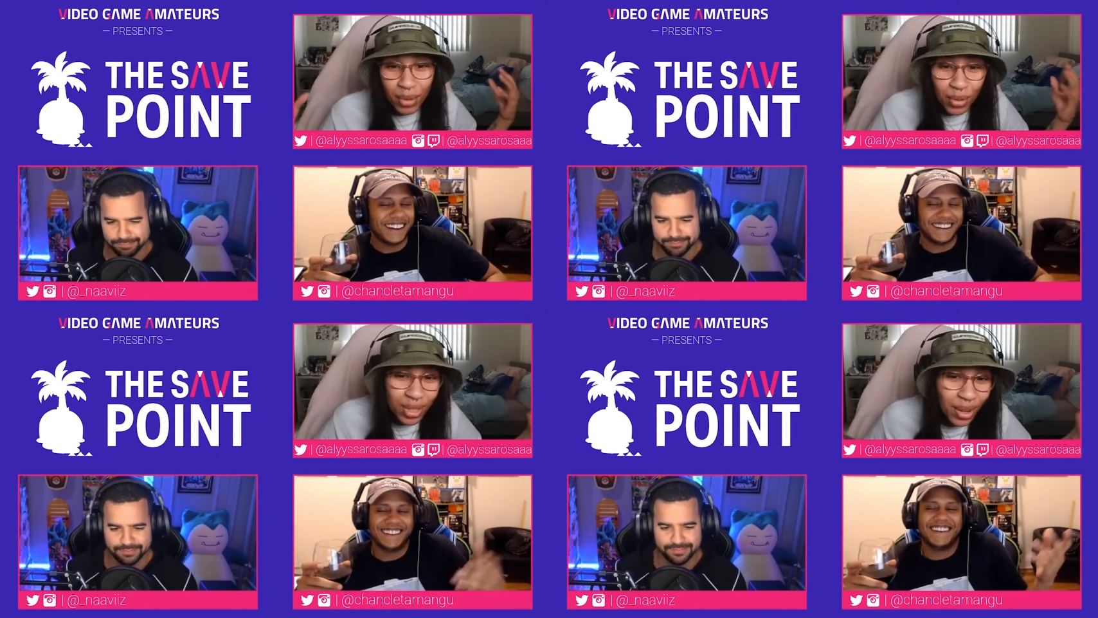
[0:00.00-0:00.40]

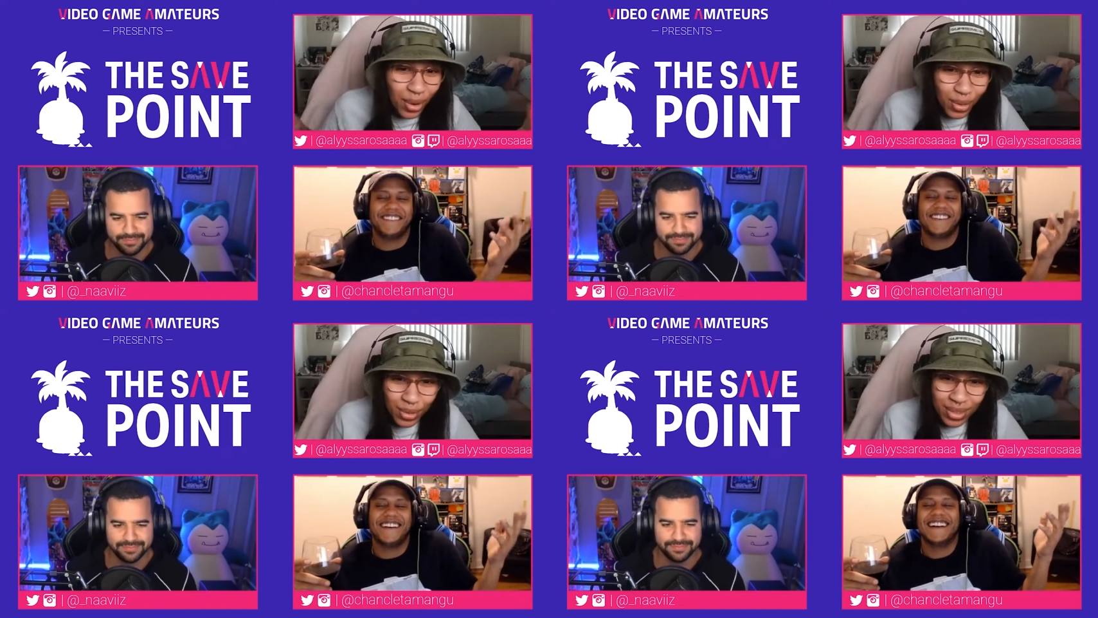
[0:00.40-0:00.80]
Speaker 1: newly
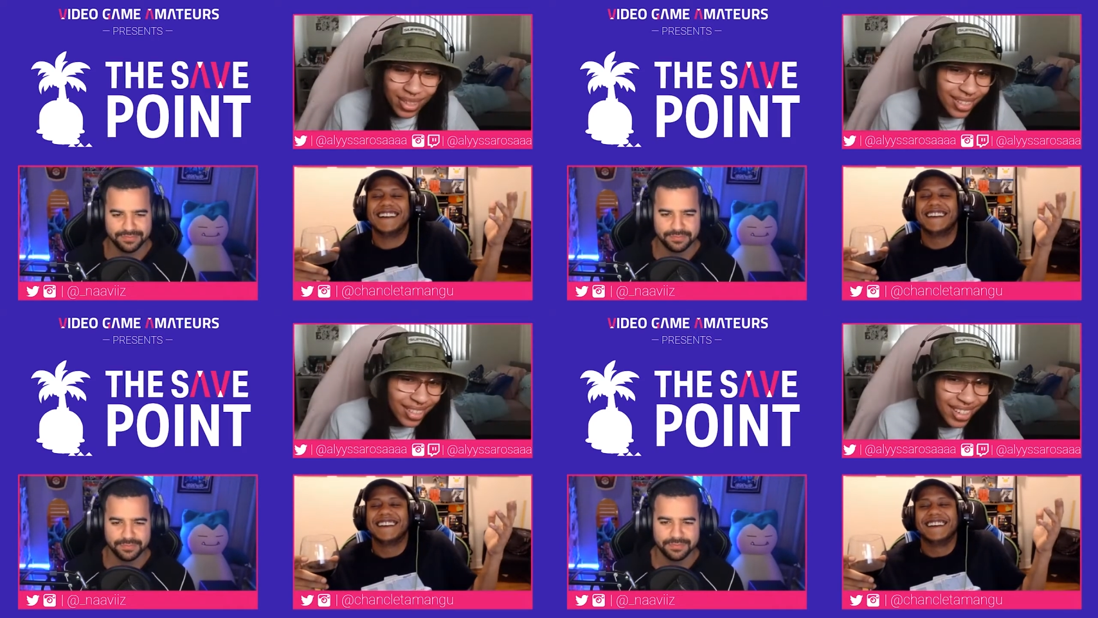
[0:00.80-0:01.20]

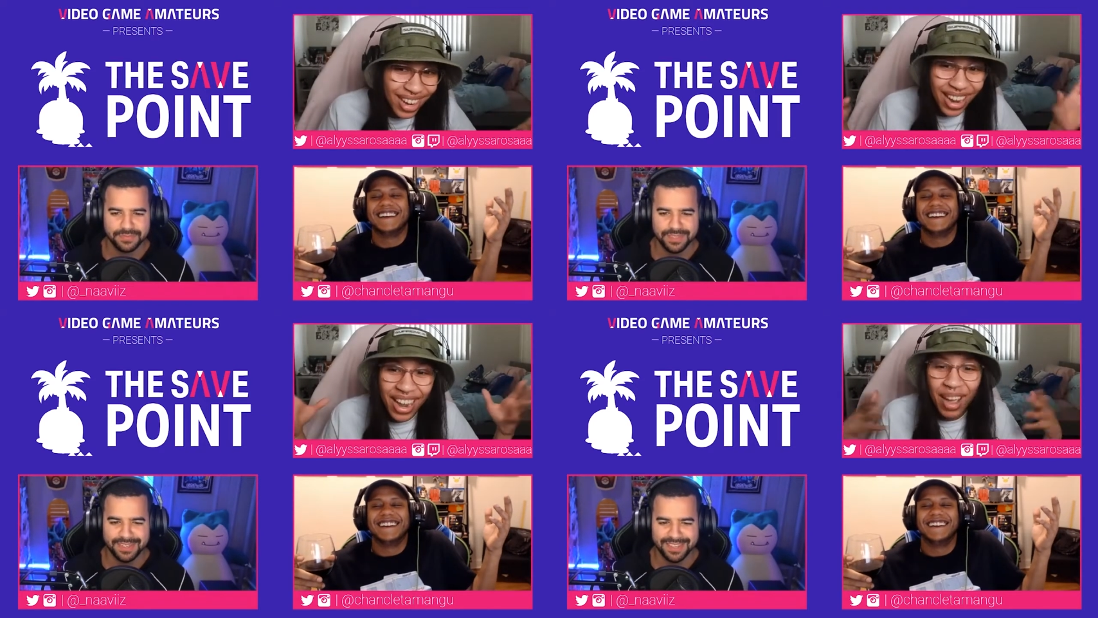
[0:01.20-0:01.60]
owned.
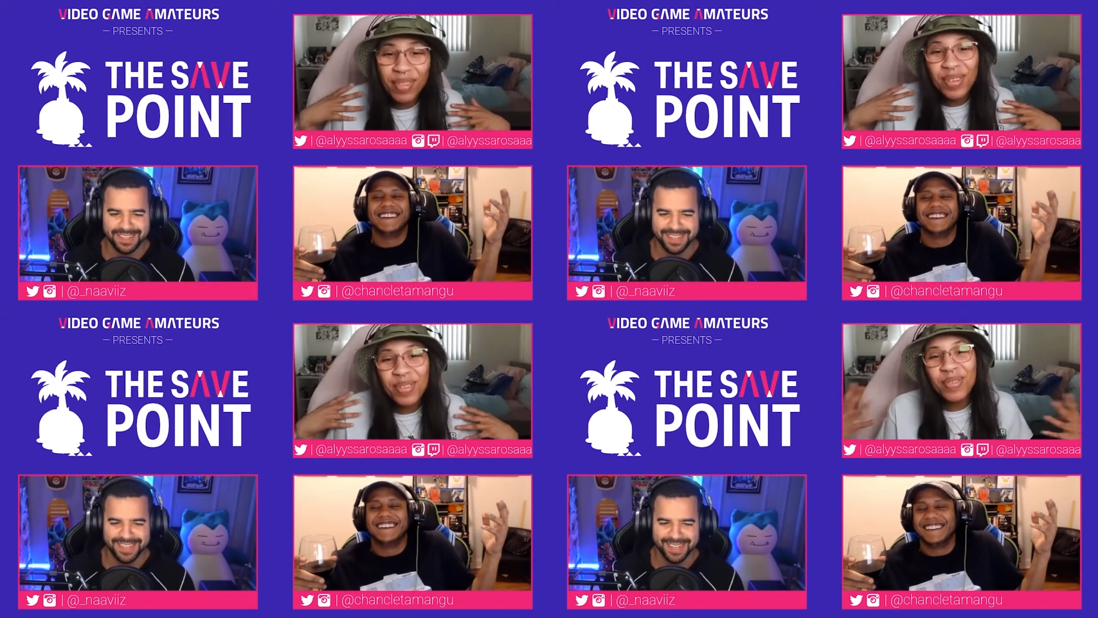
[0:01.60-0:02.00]
I, am the
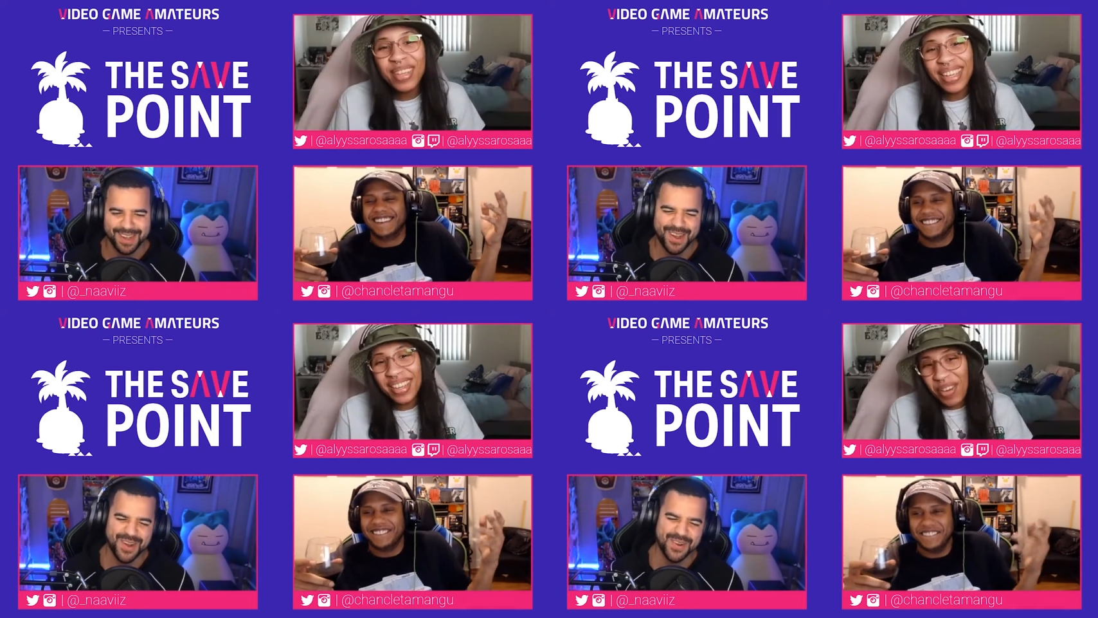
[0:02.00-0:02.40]
newly
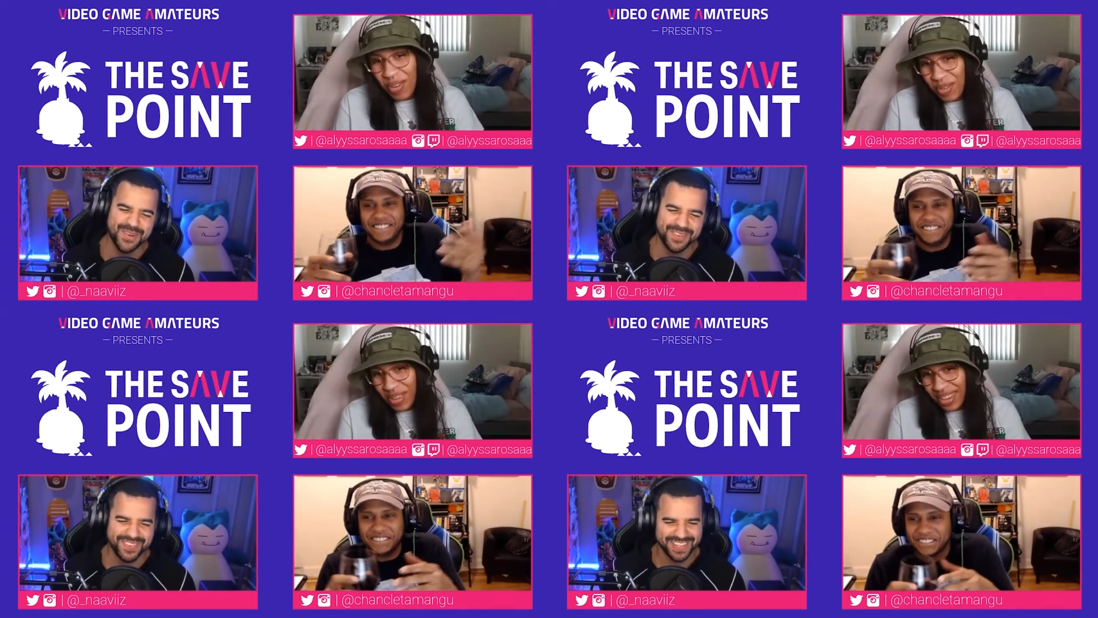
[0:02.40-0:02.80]

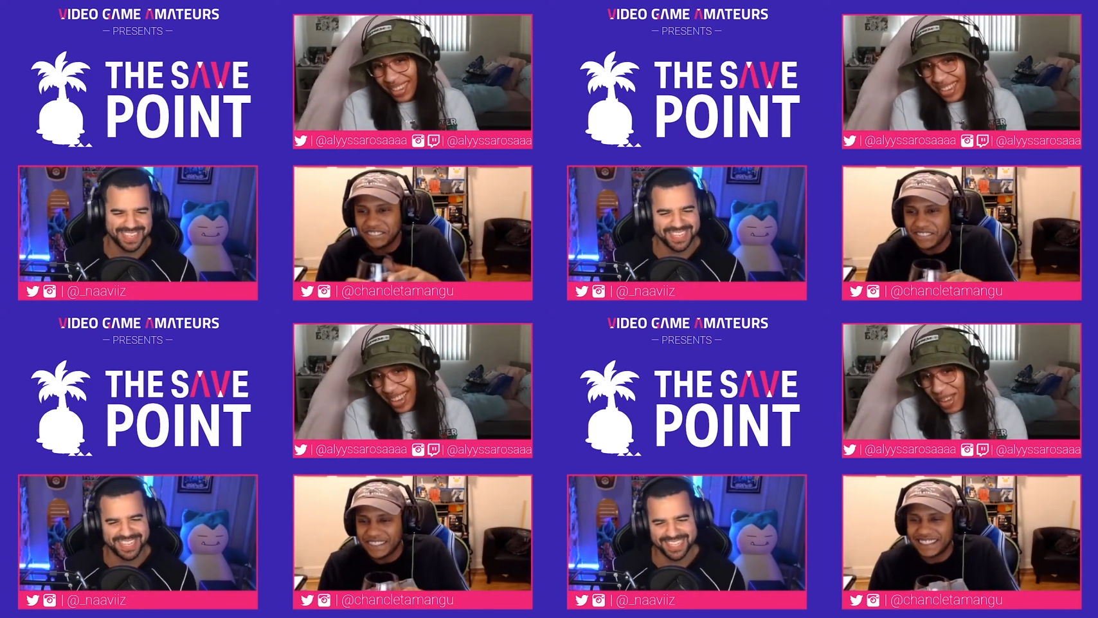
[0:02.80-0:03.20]
oh. owned
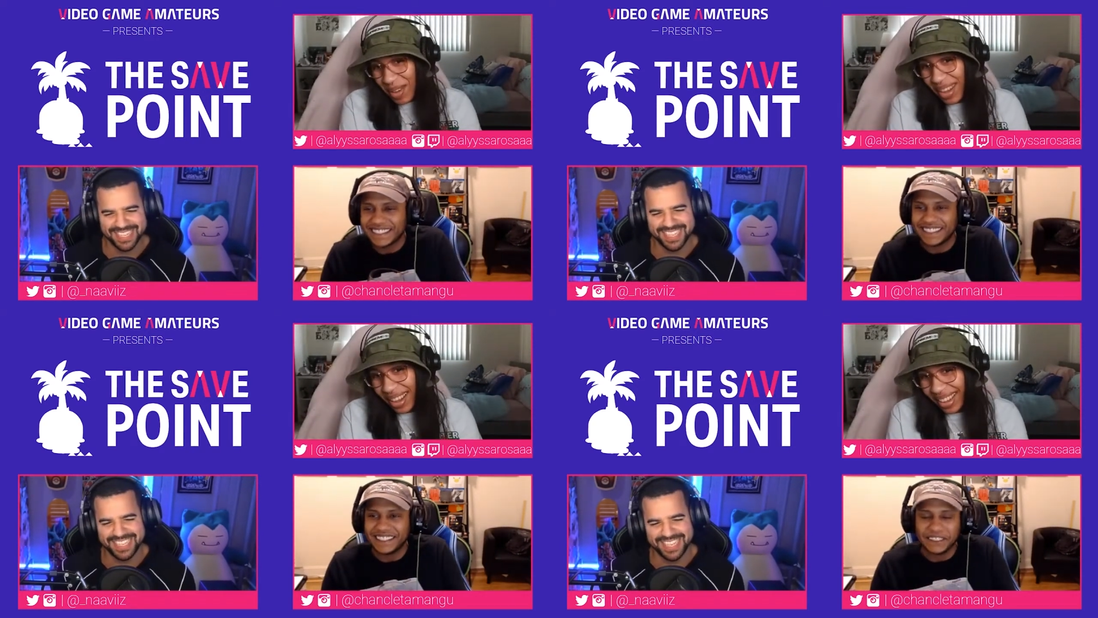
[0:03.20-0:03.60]

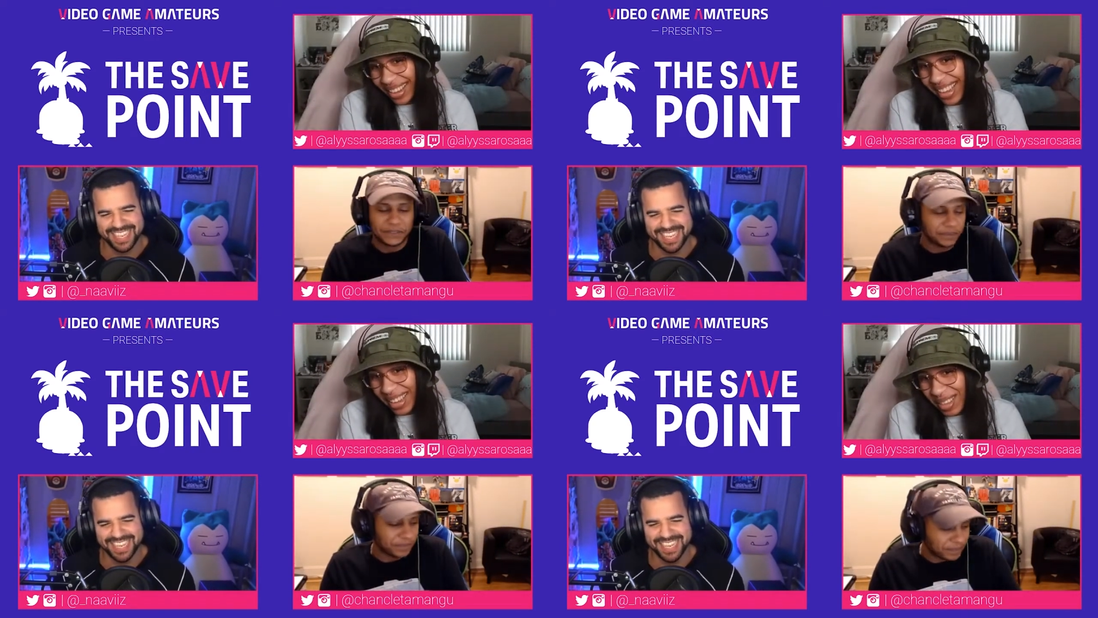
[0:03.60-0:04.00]
uh,
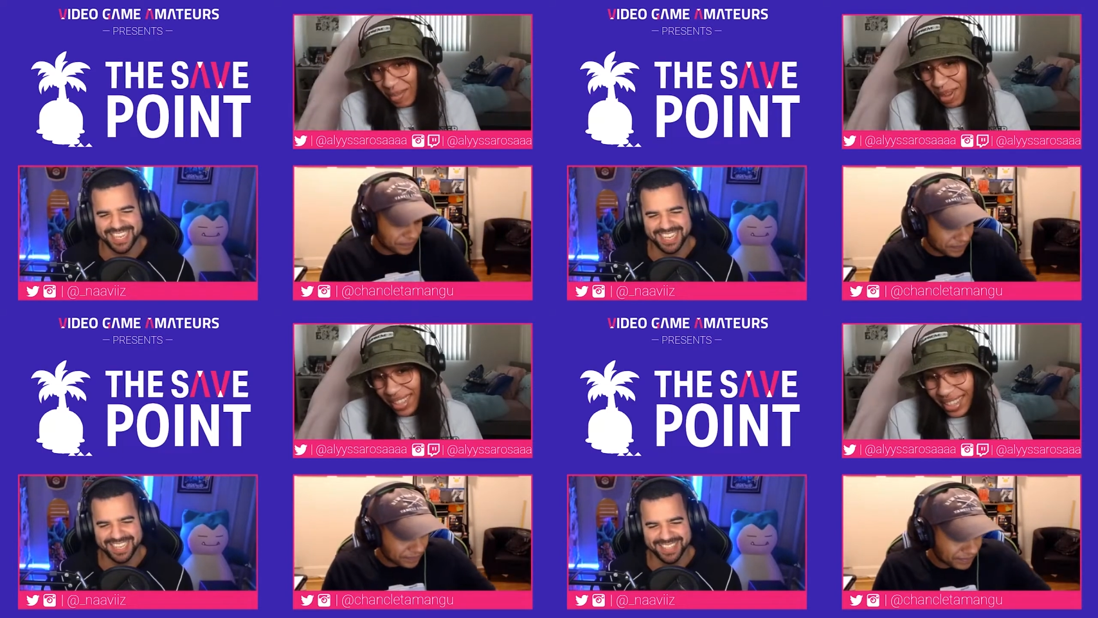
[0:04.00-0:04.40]

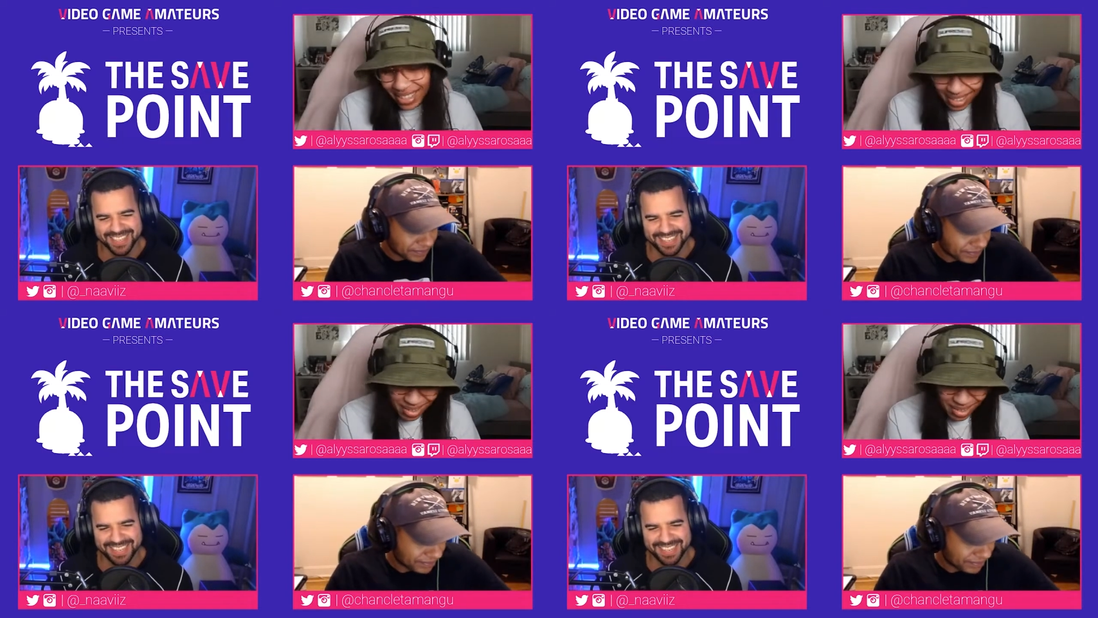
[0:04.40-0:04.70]
Xbox